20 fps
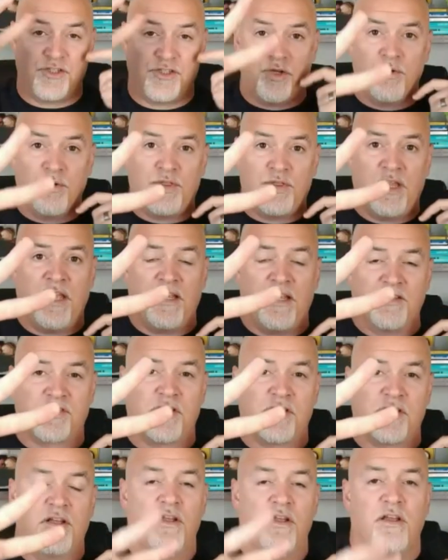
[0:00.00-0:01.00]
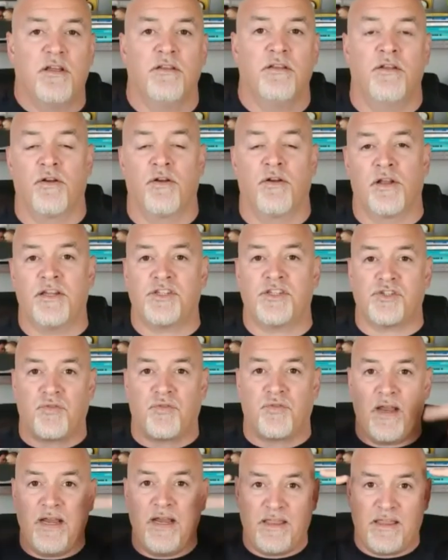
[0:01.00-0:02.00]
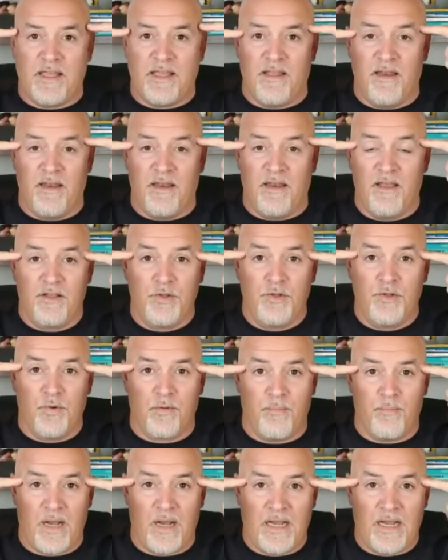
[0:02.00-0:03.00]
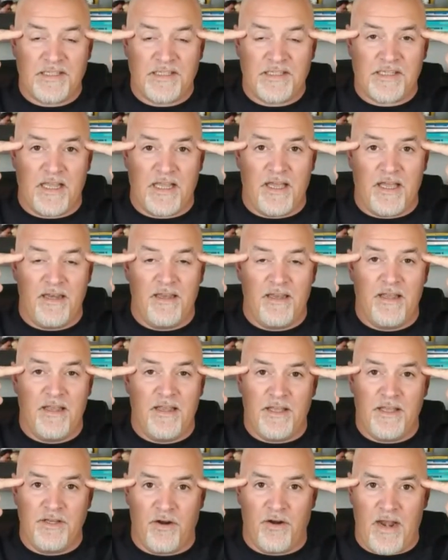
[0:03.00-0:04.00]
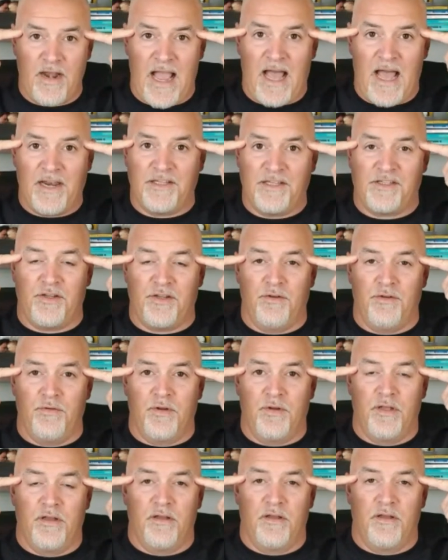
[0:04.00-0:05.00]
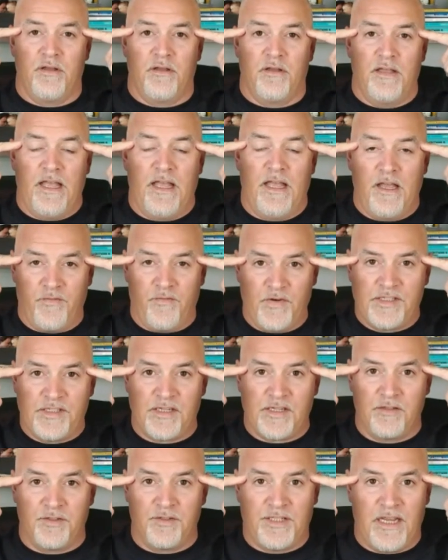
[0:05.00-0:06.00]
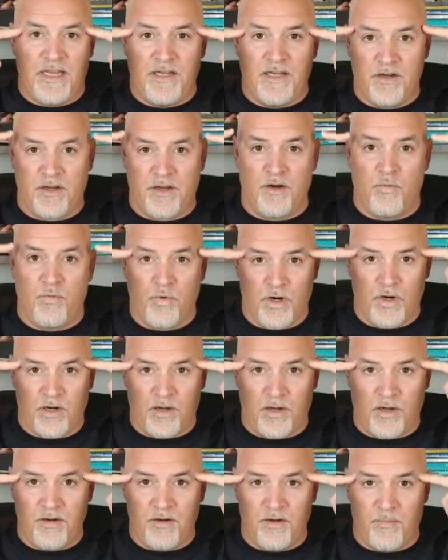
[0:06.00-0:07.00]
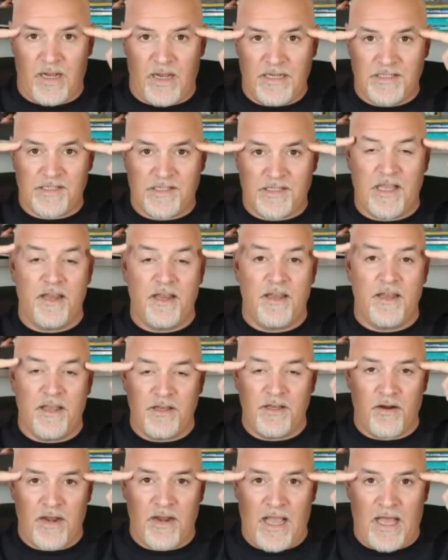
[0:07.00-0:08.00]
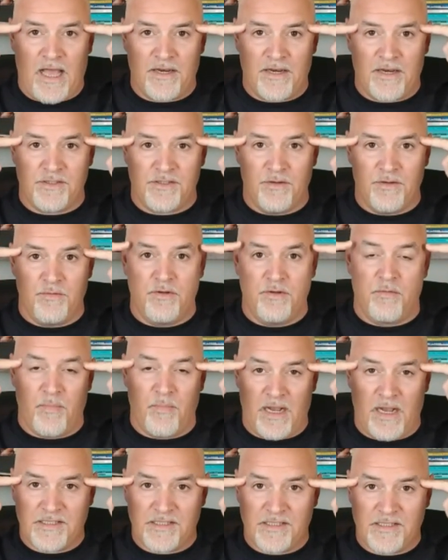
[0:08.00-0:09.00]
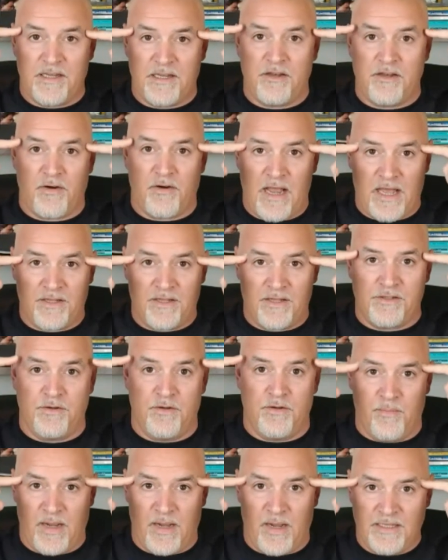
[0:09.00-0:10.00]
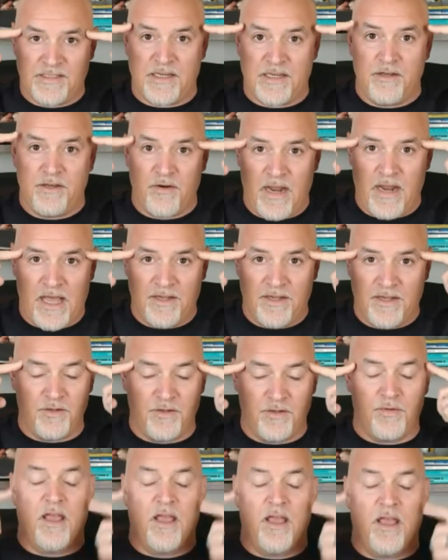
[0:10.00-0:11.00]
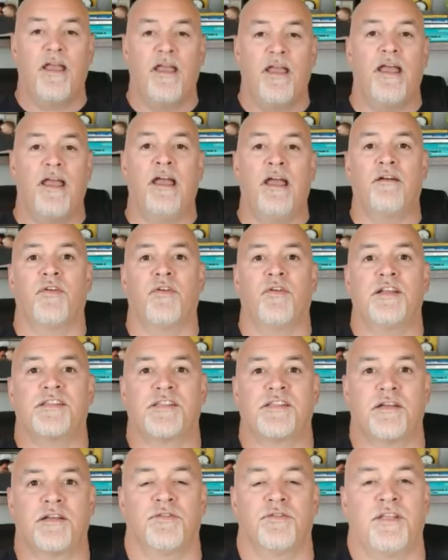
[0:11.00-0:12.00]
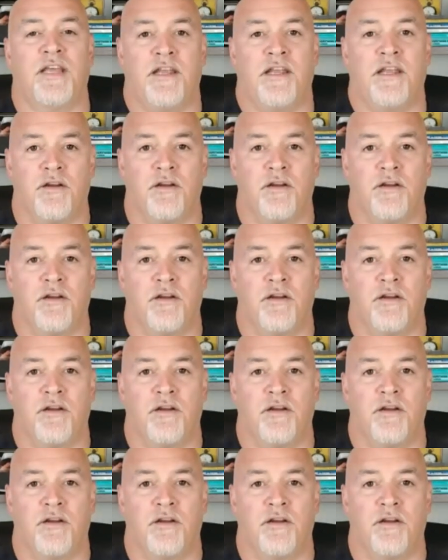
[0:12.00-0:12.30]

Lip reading: Two things: you're going to strengthen your mindset and your attitude every single day. You're going to work on your mindset and your attitude, your mindset and your attitude, your mindset and your attitude every single day.